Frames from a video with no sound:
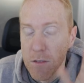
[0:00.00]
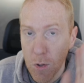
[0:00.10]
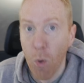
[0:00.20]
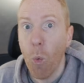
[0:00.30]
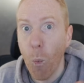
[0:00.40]

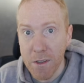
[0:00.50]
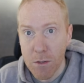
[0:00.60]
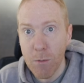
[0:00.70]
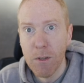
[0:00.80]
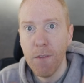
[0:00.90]
So
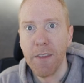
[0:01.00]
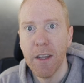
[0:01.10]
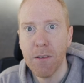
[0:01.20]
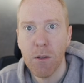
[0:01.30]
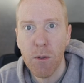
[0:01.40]
once you've done
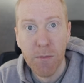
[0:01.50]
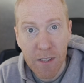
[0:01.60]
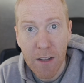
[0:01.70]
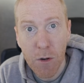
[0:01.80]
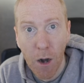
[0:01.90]
that, you've
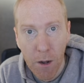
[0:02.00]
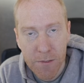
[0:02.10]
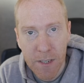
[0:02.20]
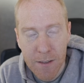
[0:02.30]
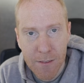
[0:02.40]
set your
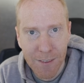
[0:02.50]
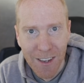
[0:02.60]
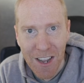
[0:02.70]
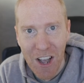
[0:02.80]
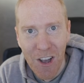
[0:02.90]
offset,
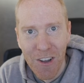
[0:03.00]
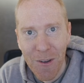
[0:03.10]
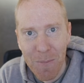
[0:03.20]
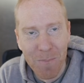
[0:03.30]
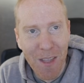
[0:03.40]

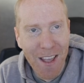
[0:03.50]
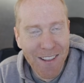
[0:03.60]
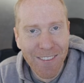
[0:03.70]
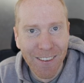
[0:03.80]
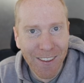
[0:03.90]

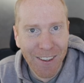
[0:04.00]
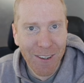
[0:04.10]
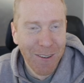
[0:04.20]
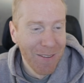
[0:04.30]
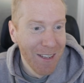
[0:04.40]
and
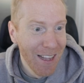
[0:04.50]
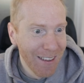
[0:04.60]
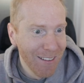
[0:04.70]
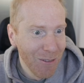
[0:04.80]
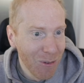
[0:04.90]

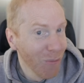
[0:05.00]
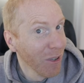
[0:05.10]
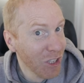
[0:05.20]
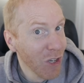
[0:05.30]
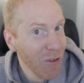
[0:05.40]

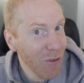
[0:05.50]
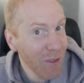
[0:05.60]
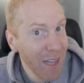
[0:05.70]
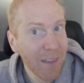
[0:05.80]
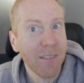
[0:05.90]
what should you
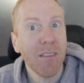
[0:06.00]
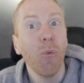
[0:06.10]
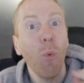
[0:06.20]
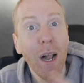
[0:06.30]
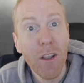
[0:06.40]
do next?
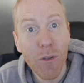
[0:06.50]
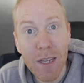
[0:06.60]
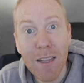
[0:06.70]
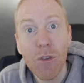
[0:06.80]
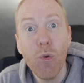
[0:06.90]
Well, you
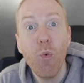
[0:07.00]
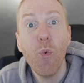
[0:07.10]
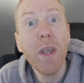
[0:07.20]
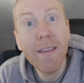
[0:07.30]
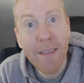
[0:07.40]
need to
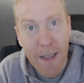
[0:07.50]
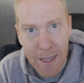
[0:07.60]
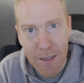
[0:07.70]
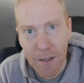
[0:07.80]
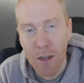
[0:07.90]

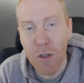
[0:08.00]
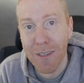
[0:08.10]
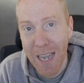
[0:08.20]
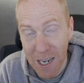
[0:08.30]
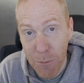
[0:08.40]
retake
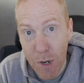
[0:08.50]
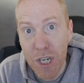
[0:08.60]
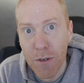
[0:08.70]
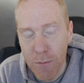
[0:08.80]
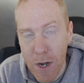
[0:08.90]
your
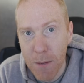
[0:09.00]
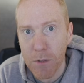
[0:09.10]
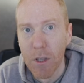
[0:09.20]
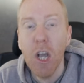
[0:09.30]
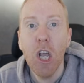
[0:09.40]
calibration
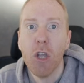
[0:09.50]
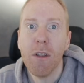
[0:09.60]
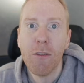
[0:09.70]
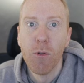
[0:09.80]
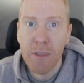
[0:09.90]
frames.
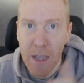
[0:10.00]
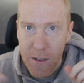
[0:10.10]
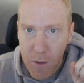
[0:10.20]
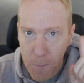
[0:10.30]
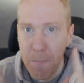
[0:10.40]
You need to
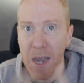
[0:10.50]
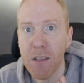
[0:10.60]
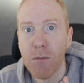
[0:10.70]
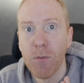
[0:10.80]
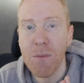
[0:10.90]
take your
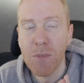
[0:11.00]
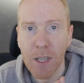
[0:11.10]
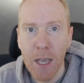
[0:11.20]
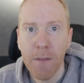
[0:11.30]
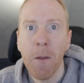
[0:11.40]
bias frames
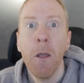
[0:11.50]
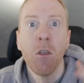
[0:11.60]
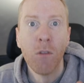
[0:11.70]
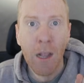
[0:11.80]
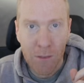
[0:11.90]
again.
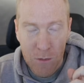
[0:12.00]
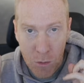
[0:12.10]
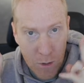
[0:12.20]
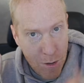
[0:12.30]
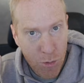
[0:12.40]
You
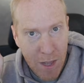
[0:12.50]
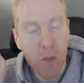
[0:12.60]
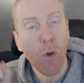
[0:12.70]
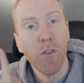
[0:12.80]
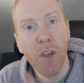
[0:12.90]
need to
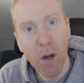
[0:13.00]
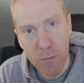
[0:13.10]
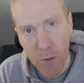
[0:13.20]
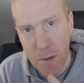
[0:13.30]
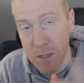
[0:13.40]
take your dark
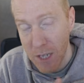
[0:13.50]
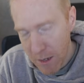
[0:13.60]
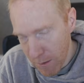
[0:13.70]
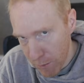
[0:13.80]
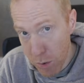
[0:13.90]
frames
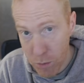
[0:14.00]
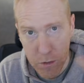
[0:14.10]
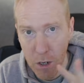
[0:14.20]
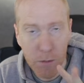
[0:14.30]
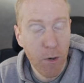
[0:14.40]
again. If you use
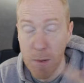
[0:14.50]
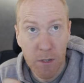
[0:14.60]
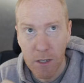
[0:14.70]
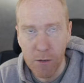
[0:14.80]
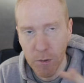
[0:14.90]
dark
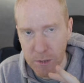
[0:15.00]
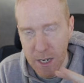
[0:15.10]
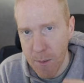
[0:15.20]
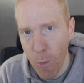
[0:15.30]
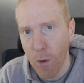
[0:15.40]
frames, I don't
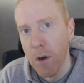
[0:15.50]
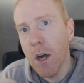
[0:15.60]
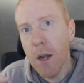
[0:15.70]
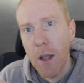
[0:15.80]
anymore.